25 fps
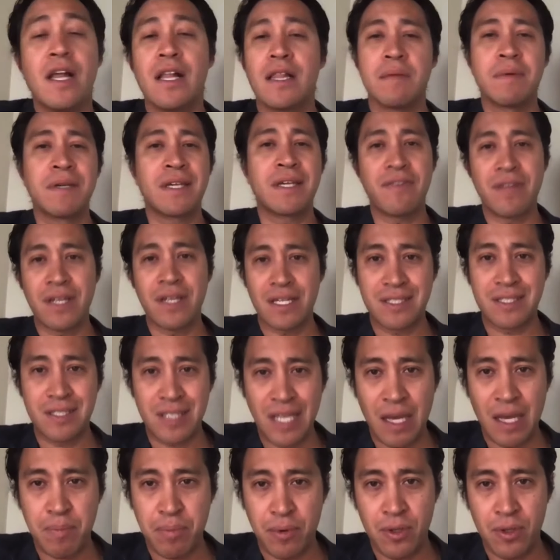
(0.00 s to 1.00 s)
Let me give you an
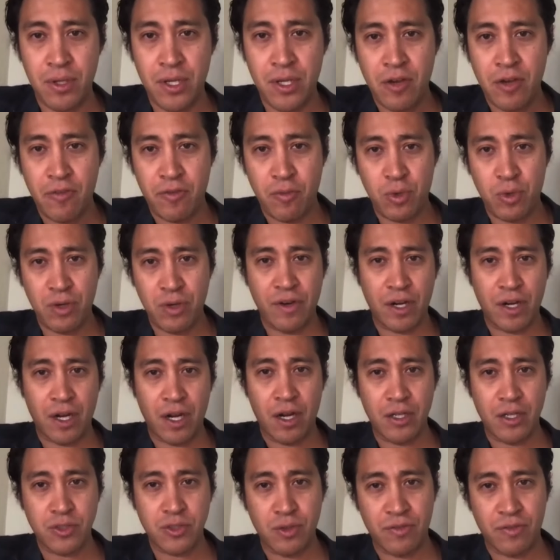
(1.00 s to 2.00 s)
example from one of
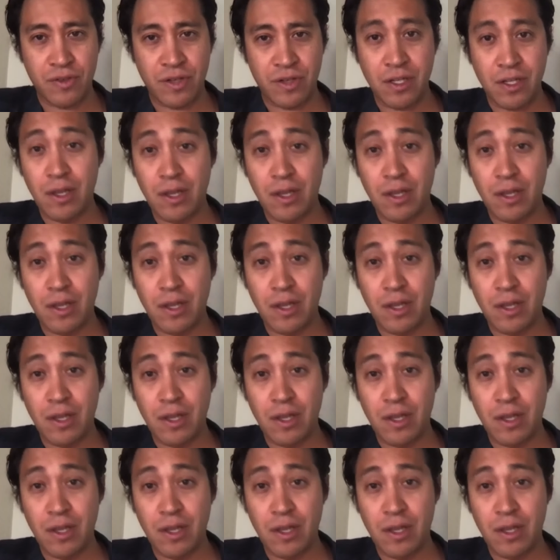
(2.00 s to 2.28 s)
our sort of